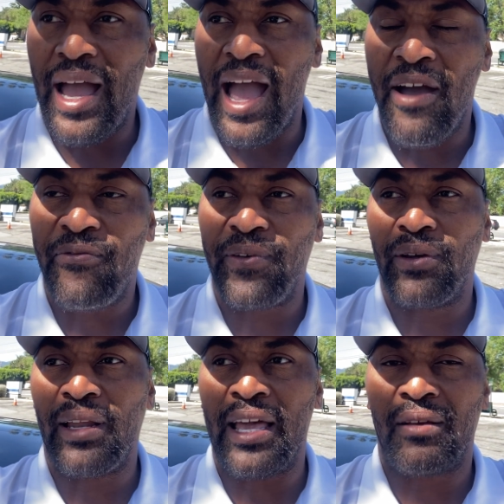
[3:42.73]
I feel
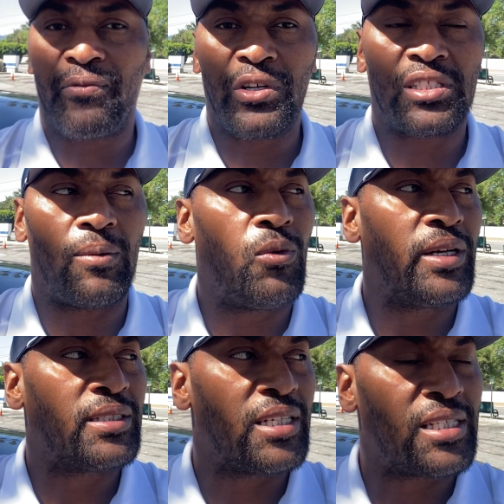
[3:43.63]
like for
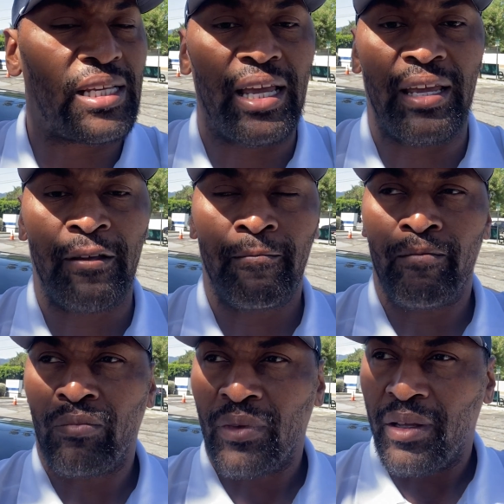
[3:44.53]
someone to say
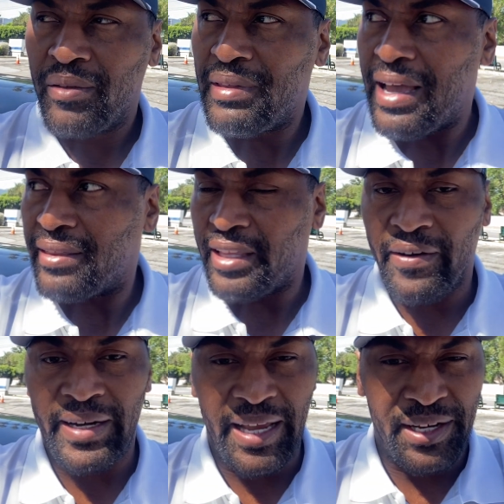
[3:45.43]
that
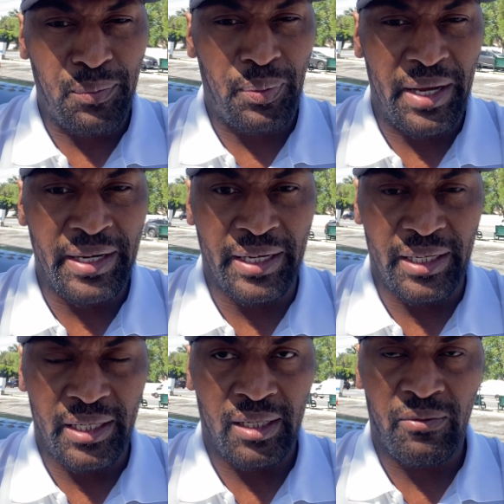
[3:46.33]
they're an independent
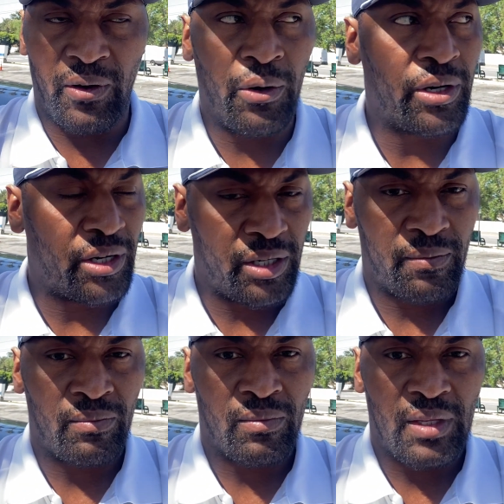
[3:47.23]
voter
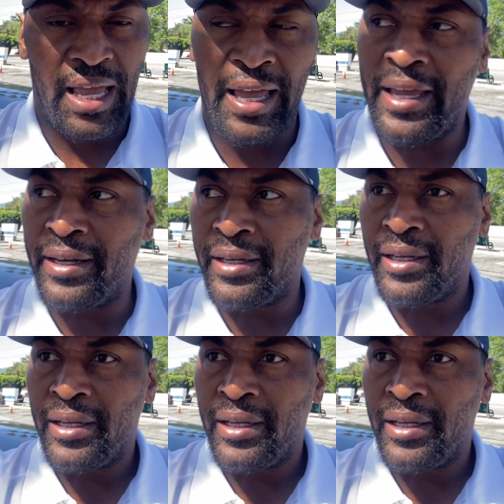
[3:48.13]
and